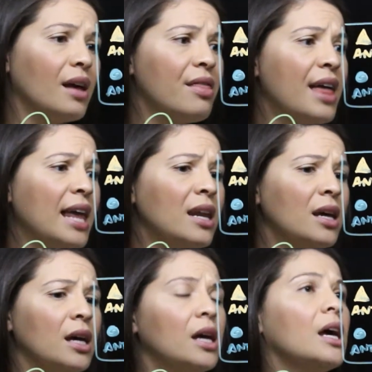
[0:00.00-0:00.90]
Then
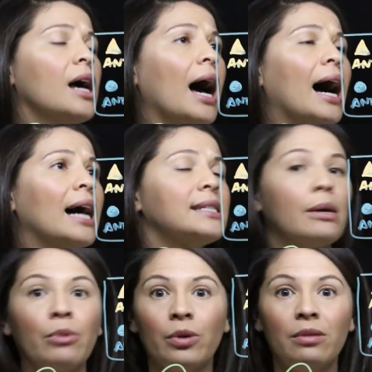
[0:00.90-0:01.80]

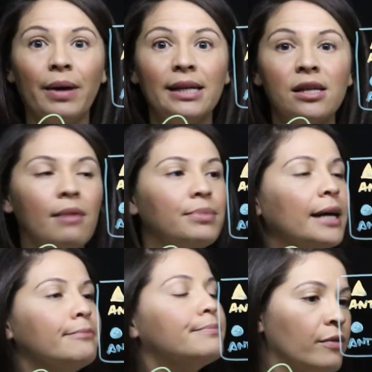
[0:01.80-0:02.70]
someone with B-type
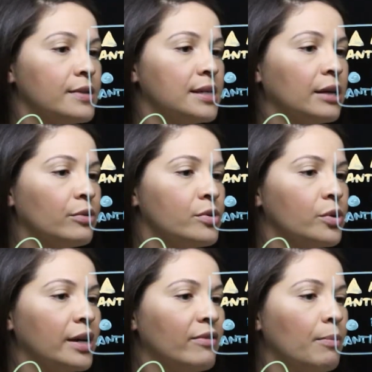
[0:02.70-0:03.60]
blood obviously can
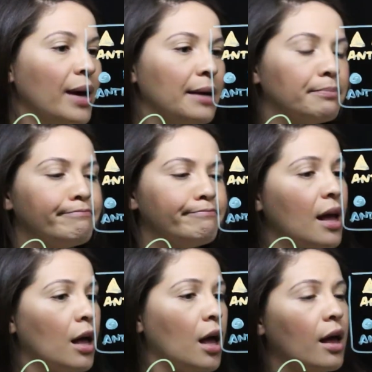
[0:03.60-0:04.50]
receive B.
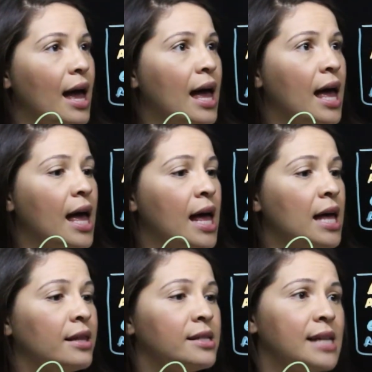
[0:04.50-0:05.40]

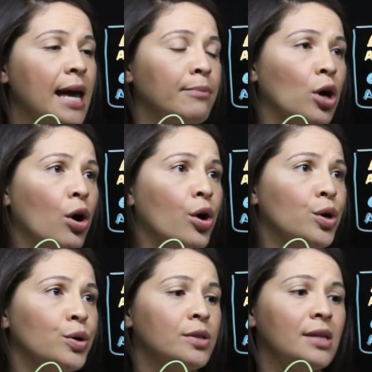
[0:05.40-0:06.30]
And the same
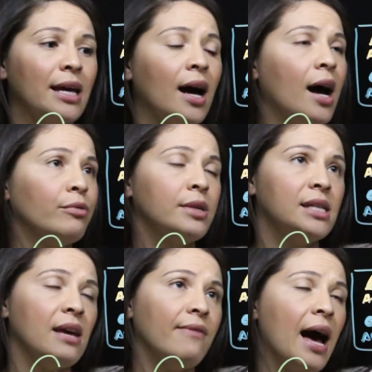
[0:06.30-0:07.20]
goes, they can't
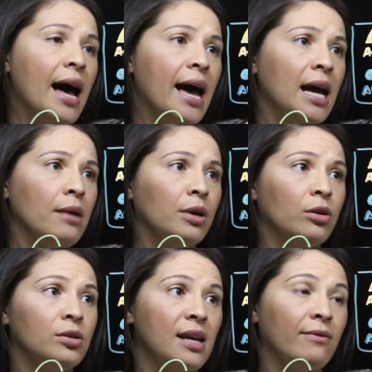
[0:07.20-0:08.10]
receive A
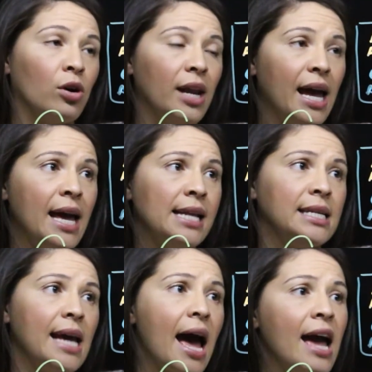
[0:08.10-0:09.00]
because they've got
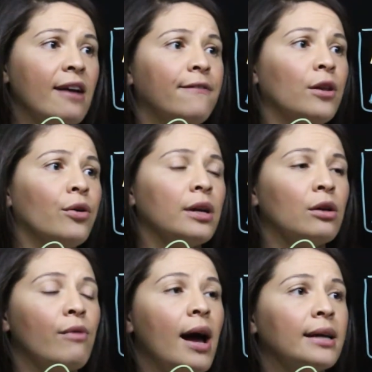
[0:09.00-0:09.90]
anti-A floating
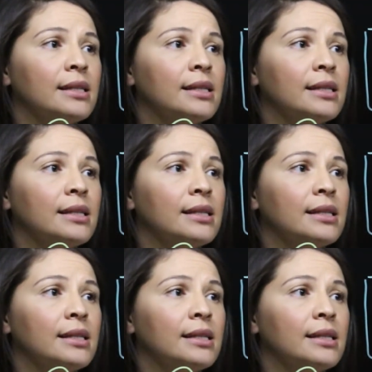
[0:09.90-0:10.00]
around